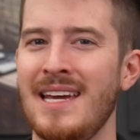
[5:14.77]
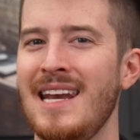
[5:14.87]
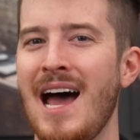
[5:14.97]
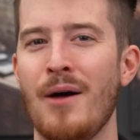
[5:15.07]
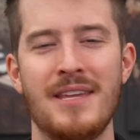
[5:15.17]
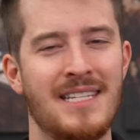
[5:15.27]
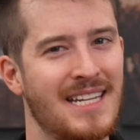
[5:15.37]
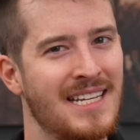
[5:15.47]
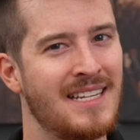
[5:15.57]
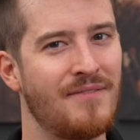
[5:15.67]
Now, this
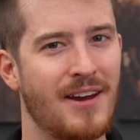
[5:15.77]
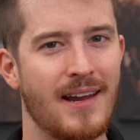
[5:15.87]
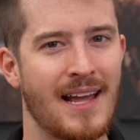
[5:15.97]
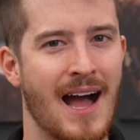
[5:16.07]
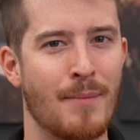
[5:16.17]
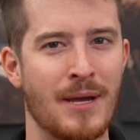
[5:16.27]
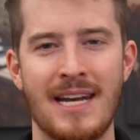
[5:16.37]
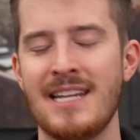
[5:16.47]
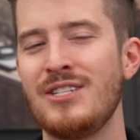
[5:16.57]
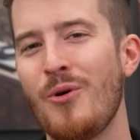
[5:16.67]
isn't very common,
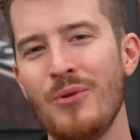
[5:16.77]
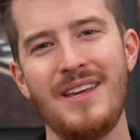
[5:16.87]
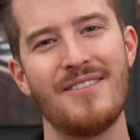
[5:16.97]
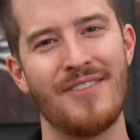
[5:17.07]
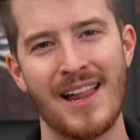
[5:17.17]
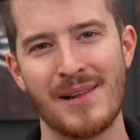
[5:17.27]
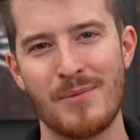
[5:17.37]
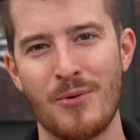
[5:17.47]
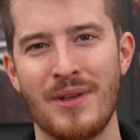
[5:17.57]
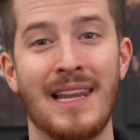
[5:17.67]
and it's only
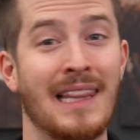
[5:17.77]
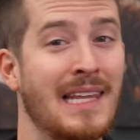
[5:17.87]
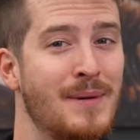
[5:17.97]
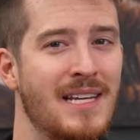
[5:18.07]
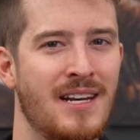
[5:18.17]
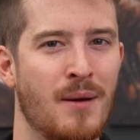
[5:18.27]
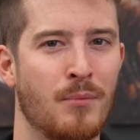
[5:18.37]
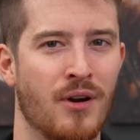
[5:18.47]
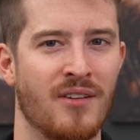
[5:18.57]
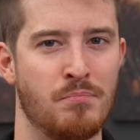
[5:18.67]
available with a limited
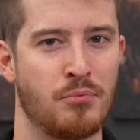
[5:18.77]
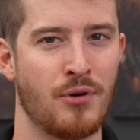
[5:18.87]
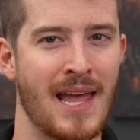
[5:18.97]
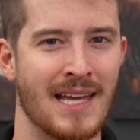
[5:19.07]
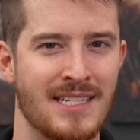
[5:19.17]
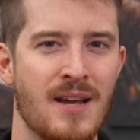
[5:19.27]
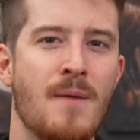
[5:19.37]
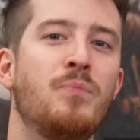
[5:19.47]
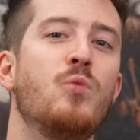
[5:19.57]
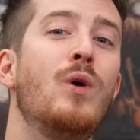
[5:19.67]
number of brands.
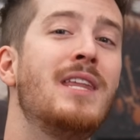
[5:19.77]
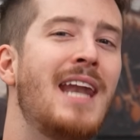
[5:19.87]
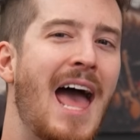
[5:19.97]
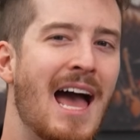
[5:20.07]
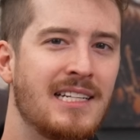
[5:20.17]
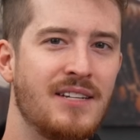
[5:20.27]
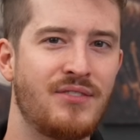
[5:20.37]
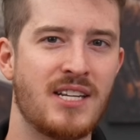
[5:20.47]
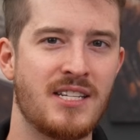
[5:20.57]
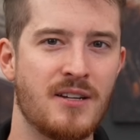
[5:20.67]
With an active
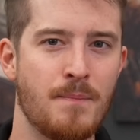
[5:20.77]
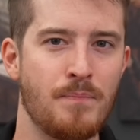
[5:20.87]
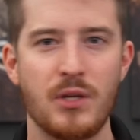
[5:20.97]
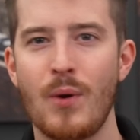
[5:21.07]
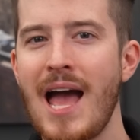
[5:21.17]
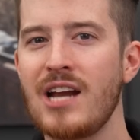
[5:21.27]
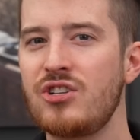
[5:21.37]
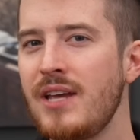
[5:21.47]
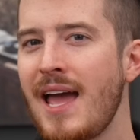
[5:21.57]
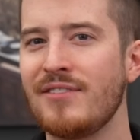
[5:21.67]
system, you
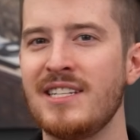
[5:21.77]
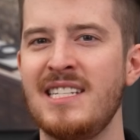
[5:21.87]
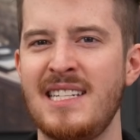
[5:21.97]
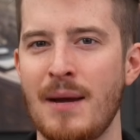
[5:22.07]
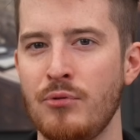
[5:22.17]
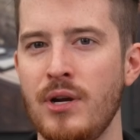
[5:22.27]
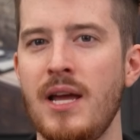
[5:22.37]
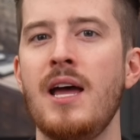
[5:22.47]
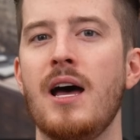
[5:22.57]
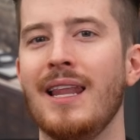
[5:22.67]
actually have a
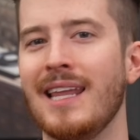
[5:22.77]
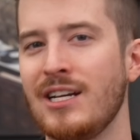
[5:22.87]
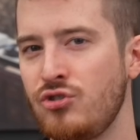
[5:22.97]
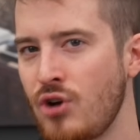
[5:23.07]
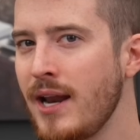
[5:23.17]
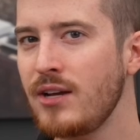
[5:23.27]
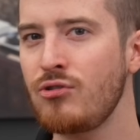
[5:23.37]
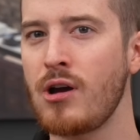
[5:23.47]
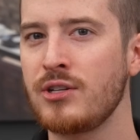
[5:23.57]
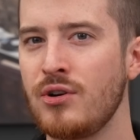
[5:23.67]
separate electronic
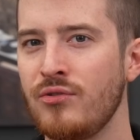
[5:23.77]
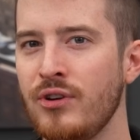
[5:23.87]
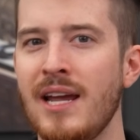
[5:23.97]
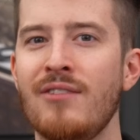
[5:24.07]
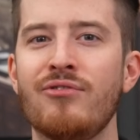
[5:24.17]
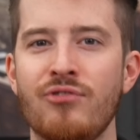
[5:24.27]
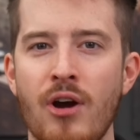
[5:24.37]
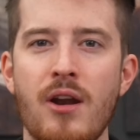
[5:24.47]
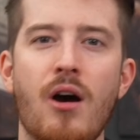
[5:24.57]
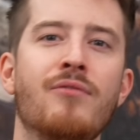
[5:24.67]
crossover in
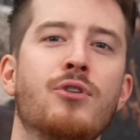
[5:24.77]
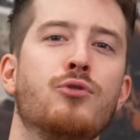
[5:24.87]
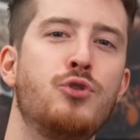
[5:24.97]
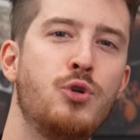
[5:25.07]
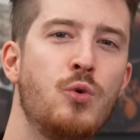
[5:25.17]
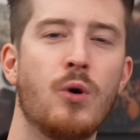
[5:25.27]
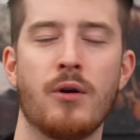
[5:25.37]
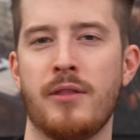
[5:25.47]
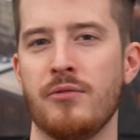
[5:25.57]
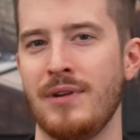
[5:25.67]
front of your 2
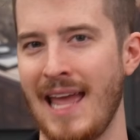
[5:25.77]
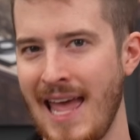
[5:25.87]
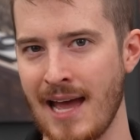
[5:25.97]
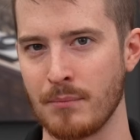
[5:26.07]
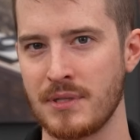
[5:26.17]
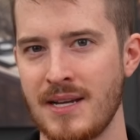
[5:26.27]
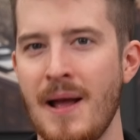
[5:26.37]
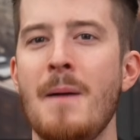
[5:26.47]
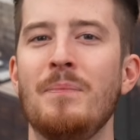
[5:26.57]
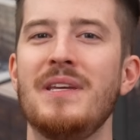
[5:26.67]
or 3 amps.
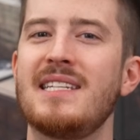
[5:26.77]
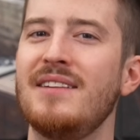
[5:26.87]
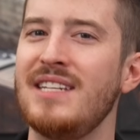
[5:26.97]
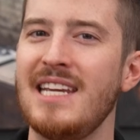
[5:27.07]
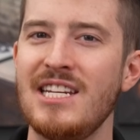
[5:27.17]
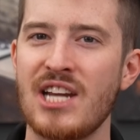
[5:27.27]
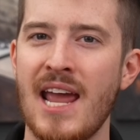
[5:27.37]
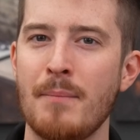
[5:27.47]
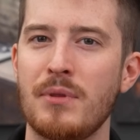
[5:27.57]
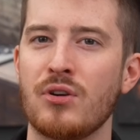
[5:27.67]
This gives each
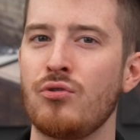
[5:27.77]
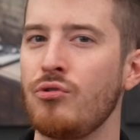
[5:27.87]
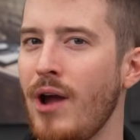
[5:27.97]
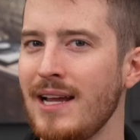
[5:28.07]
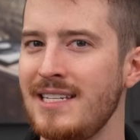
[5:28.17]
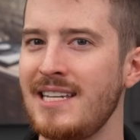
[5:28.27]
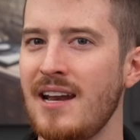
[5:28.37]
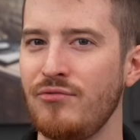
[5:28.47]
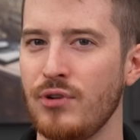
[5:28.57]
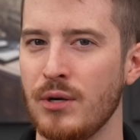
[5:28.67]
amp the correct set
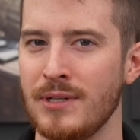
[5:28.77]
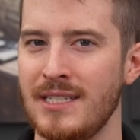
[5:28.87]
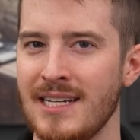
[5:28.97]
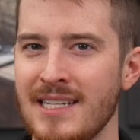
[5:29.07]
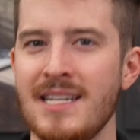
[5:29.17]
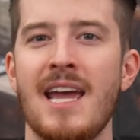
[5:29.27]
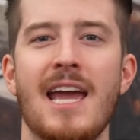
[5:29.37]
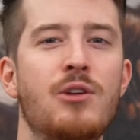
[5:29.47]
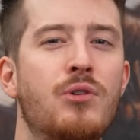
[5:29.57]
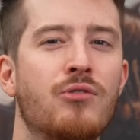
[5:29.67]
of frequencies,
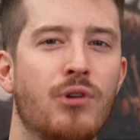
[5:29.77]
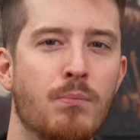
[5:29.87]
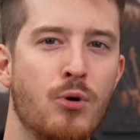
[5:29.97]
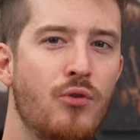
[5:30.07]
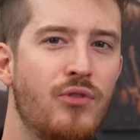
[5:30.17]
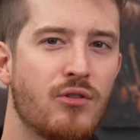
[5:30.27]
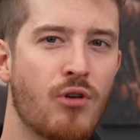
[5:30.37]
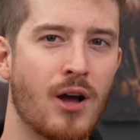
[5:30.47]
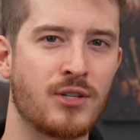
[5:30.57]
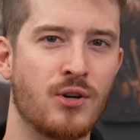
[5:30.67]
and you can remove the
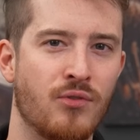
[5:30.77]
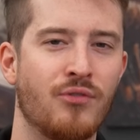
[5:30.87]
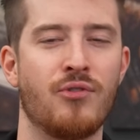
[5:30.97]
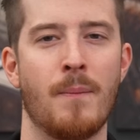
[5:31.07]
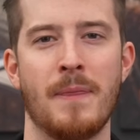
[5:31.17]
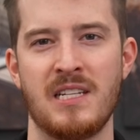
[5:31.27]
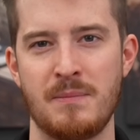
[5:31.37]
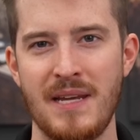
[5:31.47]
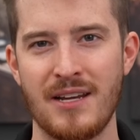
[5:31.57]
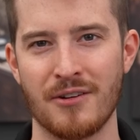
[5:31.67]
crossover from the
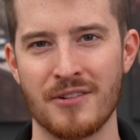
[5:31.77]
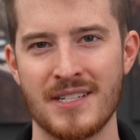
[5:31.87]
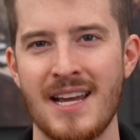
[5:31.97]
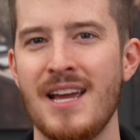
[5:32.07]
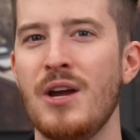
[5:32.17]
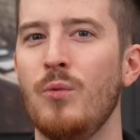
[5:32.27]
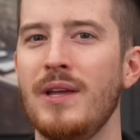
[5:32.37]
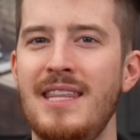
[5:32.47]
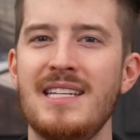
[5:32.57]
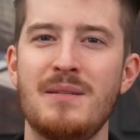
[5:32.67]
speakers.
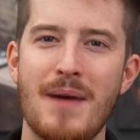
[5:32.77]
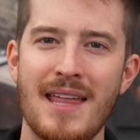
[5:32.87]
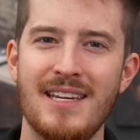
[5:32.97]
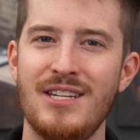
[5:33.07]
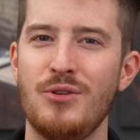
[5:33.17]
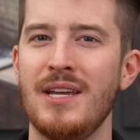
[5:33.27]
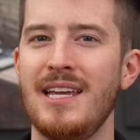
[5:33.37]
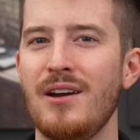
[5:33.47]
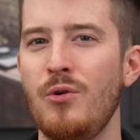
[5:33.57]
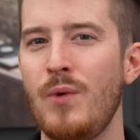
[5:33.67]
With this method, you can
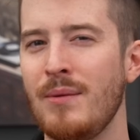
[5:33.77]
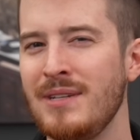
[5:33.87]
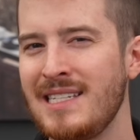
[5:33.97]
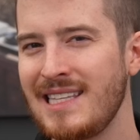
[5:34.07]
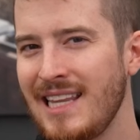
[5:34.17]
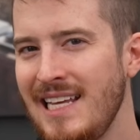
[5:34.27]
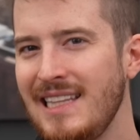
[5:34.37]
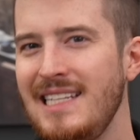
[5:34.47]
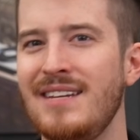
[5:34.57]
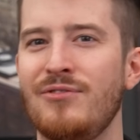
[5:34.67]
get away with
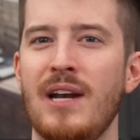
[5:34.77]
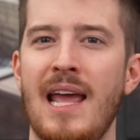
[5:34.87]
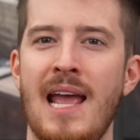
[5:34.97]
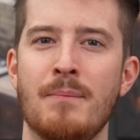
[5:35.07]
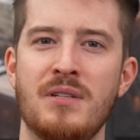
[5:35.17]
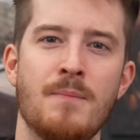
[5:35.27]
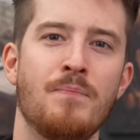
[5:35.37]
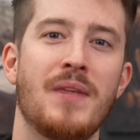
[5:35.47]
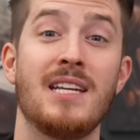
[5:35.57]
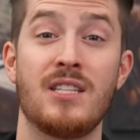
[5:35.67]
slightly different amps,
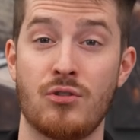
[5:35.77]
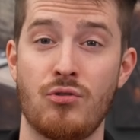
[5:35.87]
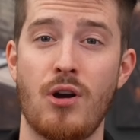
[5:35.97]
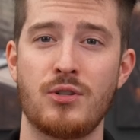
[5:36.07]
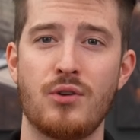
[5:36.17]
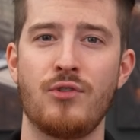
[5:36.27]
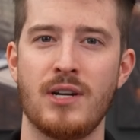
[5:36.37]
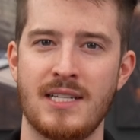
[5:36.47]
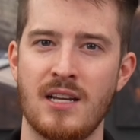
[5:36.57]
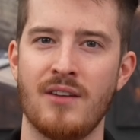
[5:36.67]
as the crossover
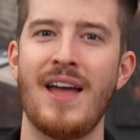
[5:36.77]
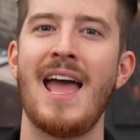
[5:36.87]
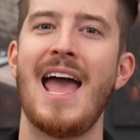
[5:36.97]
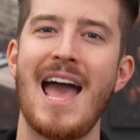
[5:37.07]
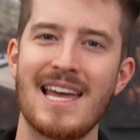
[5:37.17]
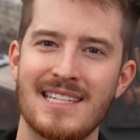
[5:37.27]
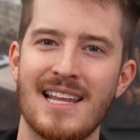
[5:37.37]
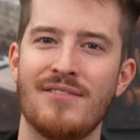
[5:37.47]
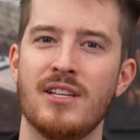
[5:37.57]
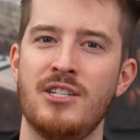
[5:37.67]
itself has
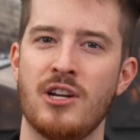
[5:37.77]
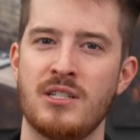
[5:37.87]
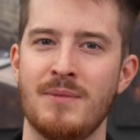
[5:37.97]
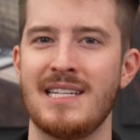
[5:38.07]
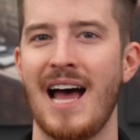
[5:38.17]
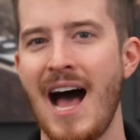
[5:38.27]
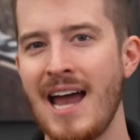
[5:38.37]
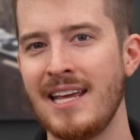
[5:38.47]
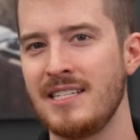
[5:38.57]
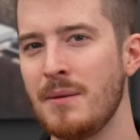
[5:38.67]
level adjustments
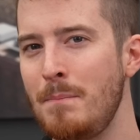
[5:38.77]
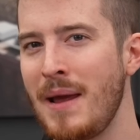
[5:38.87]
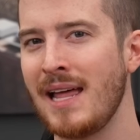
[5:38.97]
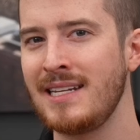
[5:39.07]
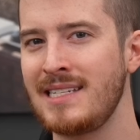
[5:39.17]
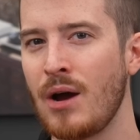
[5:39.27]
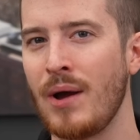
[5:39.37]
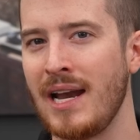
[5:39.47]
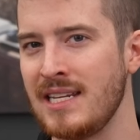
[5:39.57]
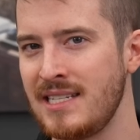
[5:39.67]
on it to balance
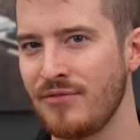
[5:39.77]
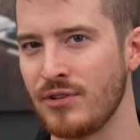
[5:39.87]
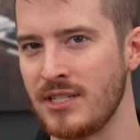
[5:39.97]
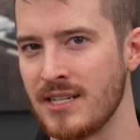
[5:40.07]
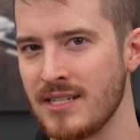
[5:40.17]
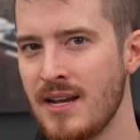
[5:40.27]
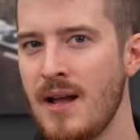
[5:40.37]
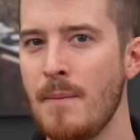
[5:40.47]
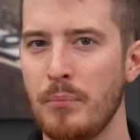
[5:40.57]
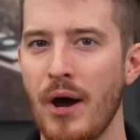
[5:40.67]
out any differences.
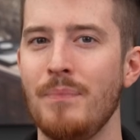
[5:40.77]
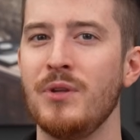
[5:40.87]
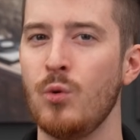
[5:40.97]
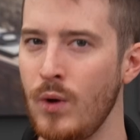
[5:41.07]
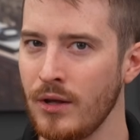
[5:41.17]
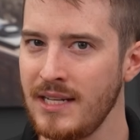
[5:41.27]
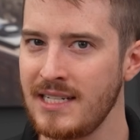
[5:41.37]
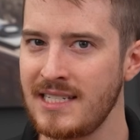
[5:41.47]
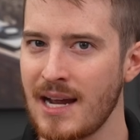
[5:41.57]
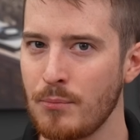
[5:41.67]
But you will
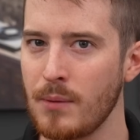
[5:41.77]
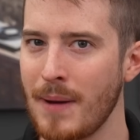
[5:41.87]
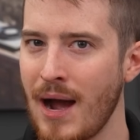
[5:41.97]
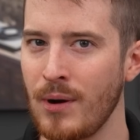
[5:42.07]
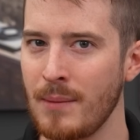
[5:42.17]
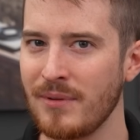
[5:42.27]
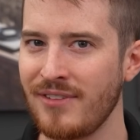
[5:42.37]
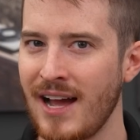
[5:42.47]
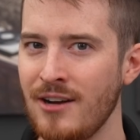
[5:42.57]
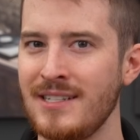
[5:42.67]
need separate power
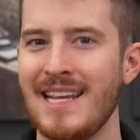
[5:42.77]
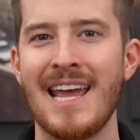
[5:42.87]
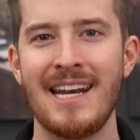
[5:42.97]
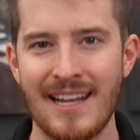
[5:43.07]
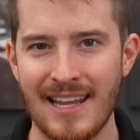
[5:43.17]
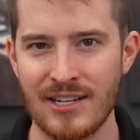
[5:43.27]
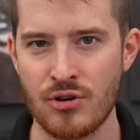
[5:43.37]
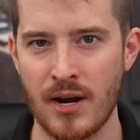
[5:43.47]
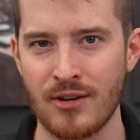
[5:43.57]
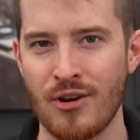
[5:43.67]
amplifiers and an
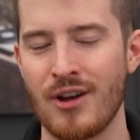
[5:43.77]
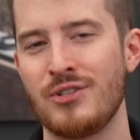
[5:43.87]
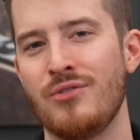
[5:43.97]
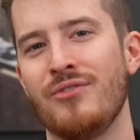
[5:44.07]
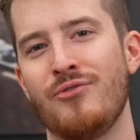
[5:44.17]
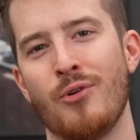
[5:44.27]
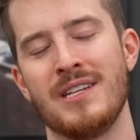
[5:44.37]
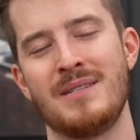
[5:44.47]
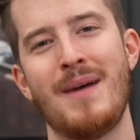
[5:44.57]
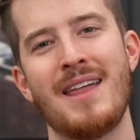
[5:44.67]
electronic crossover for
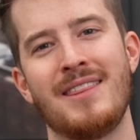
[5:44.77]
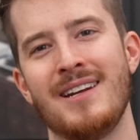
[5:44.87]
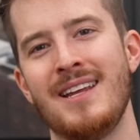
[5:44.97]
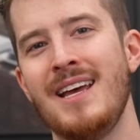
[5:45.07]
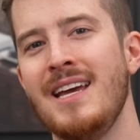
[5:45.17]
this method.